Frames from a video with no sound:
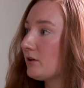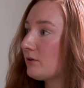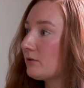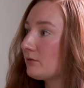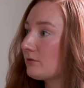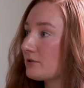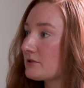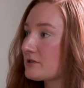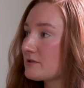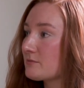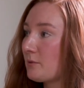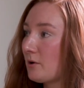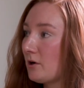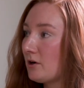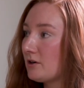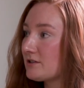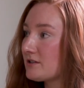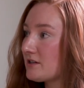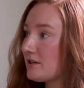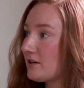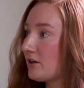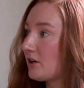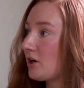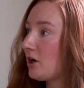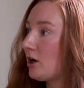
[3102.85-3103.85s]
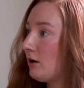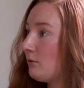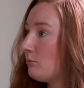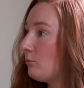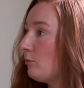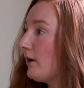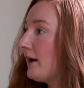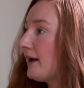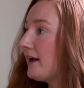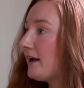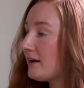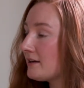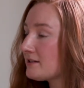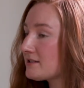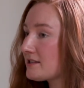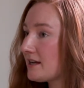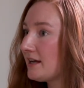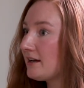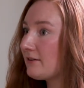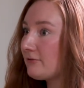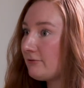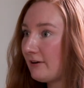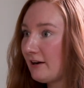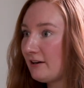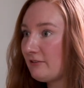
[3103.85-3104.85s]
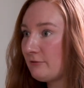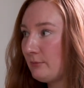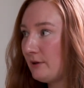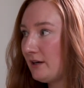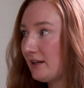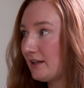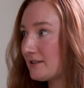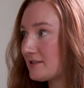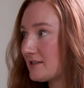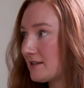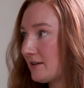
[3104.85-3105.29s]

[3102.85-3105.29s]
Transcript: Respond in a calm way. Take 5 minutes.